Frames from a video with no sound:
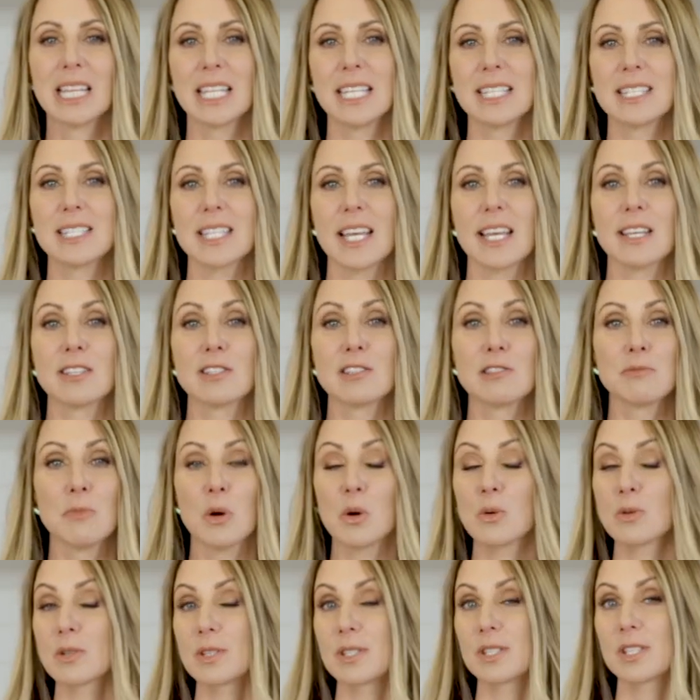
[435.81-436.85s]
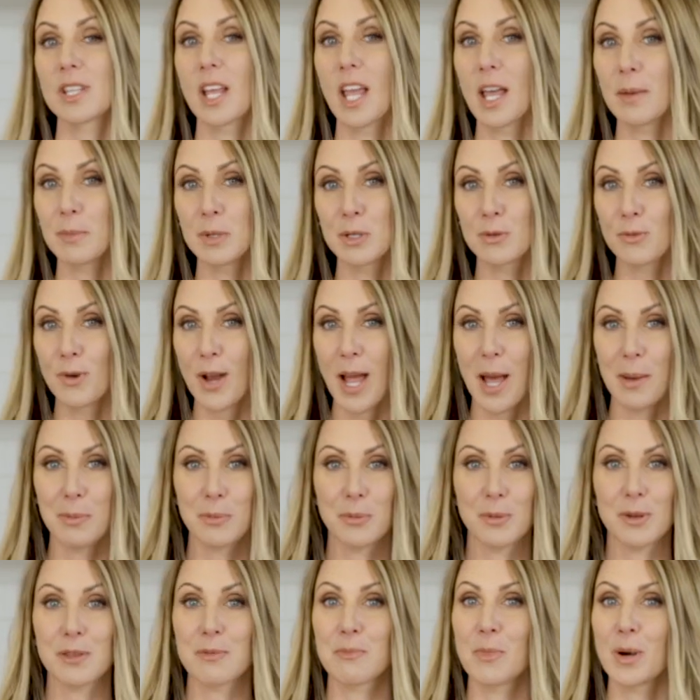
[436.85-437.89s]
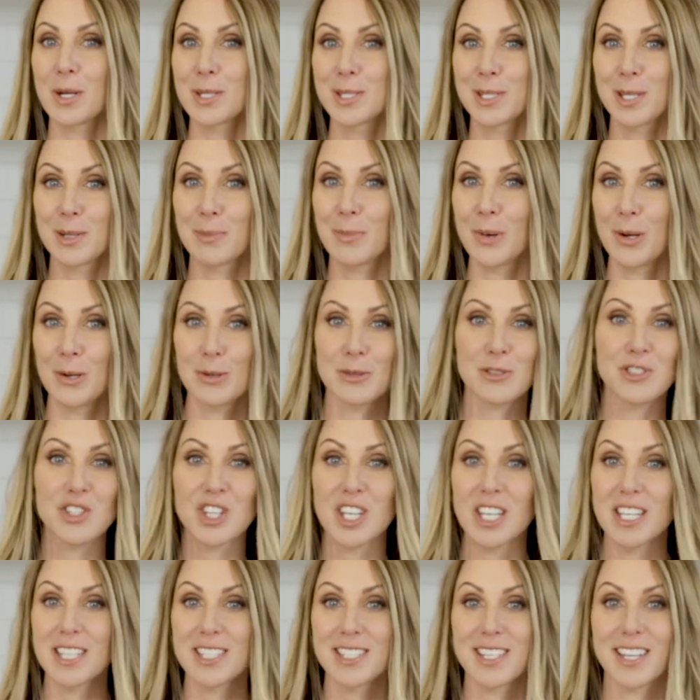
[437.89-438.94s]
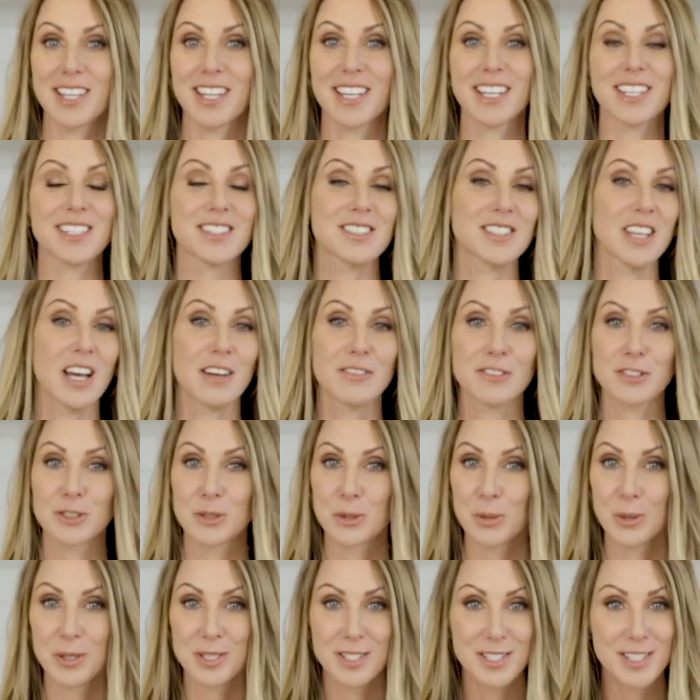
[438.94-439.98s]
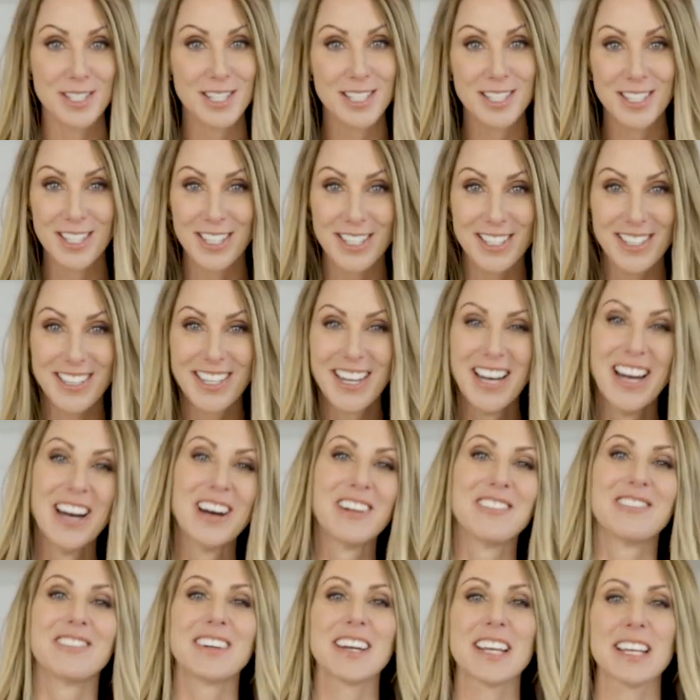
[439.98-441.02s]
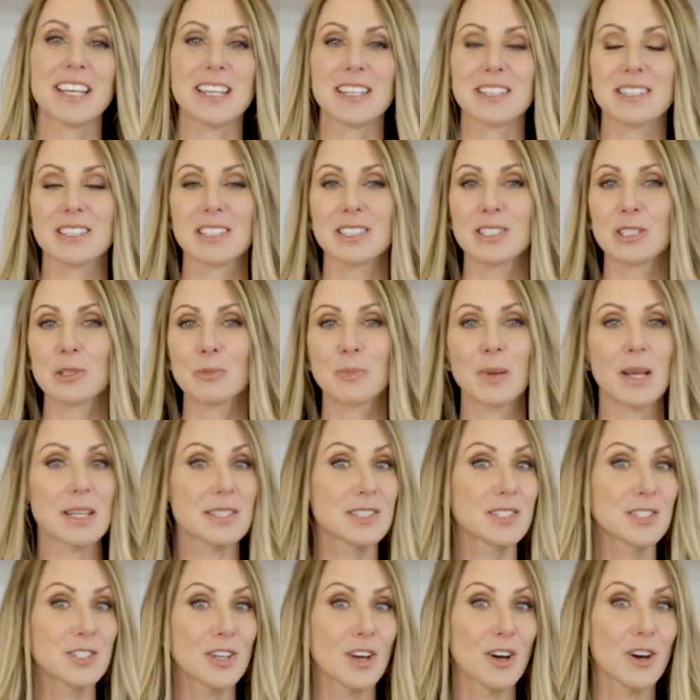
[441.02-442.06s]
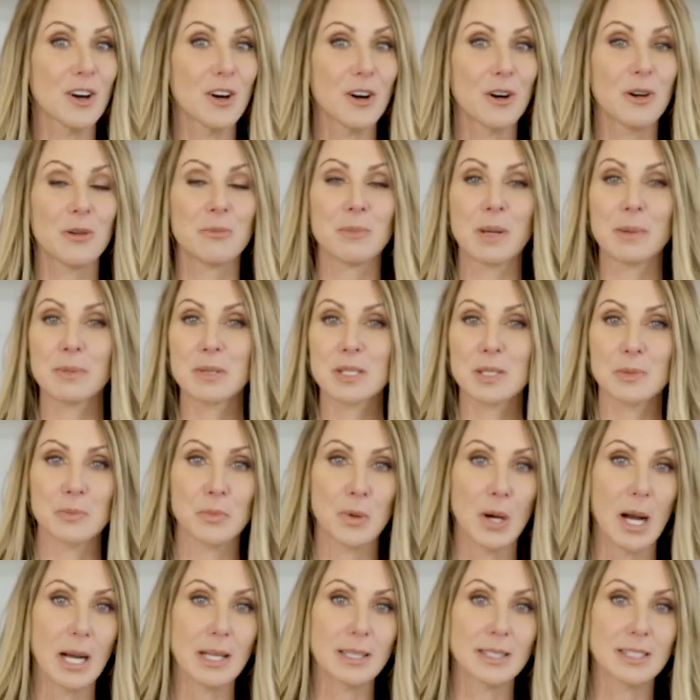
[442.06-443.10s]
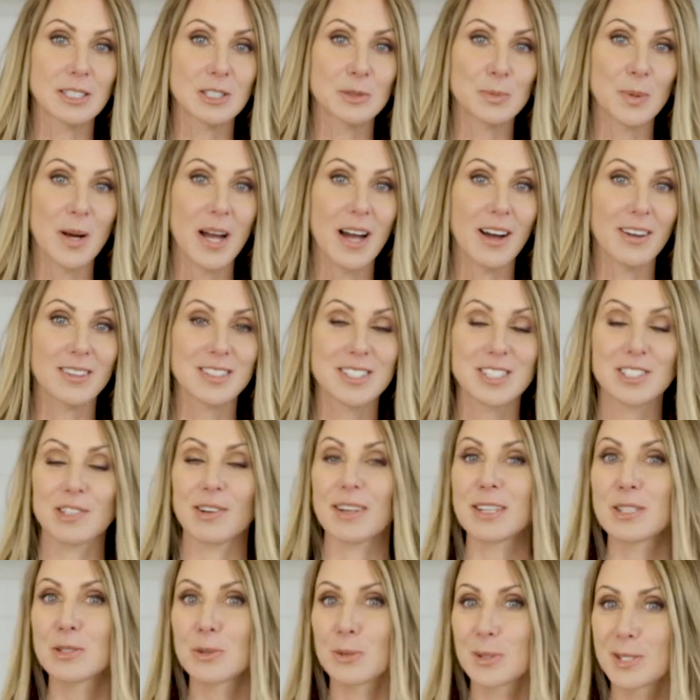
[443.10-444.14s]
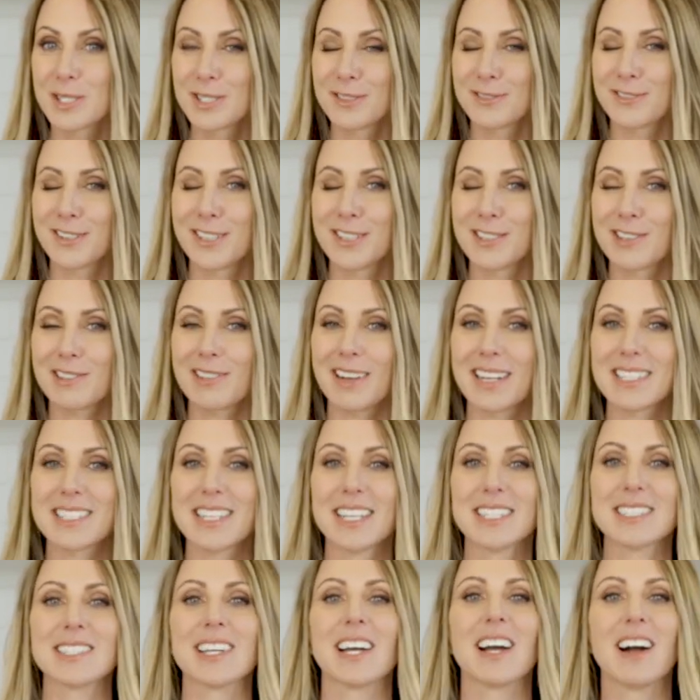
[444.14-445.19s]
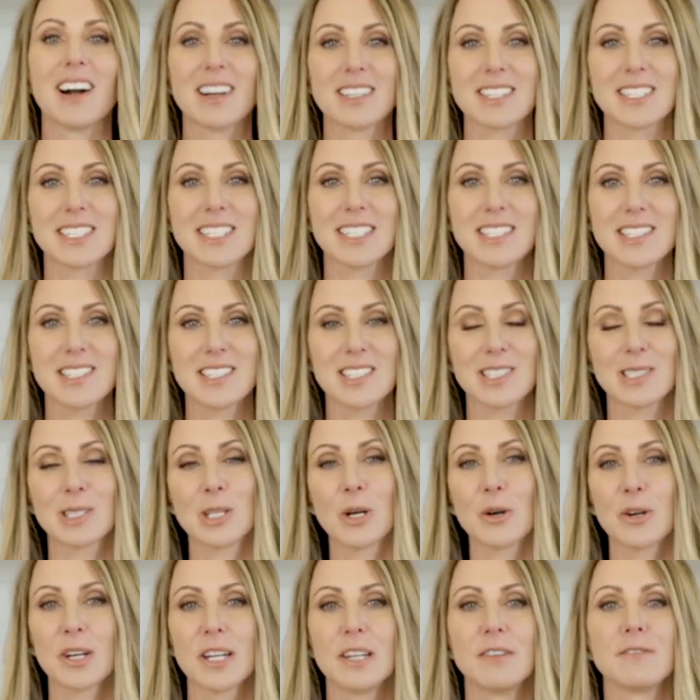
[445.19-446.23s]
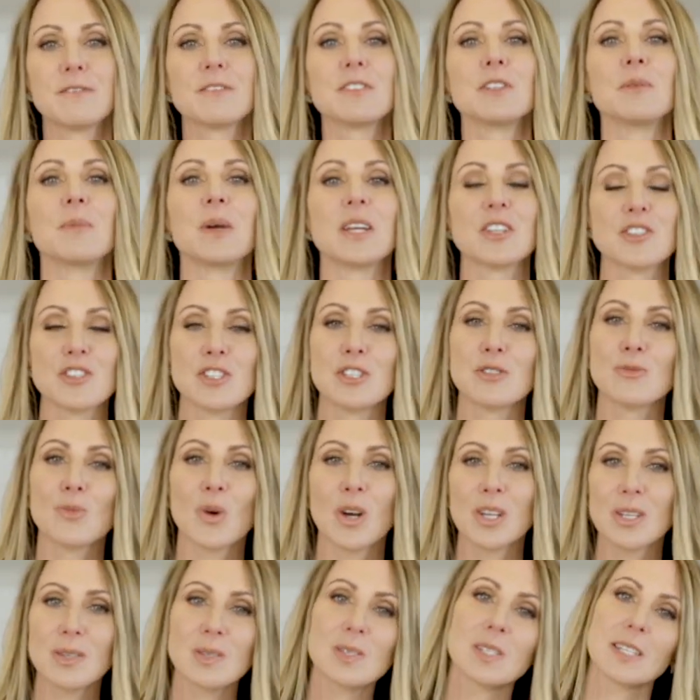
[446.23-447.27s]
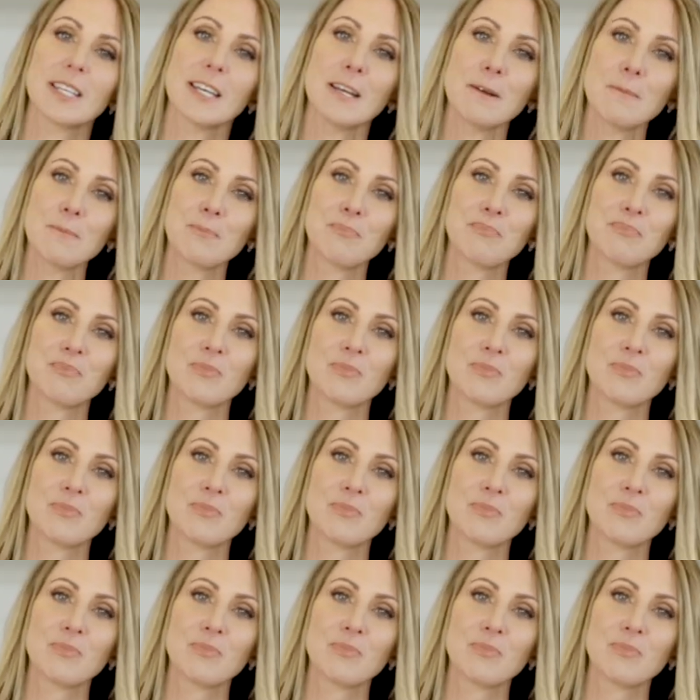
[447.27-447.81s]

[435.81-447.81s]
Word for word: let's say a smoked salmon wrap with mascarpone cheese on a cassava tortilla with a little pesto, maybe some broccoli sprouts, great source of indirect antioxidants to lower inflammation while you sleep.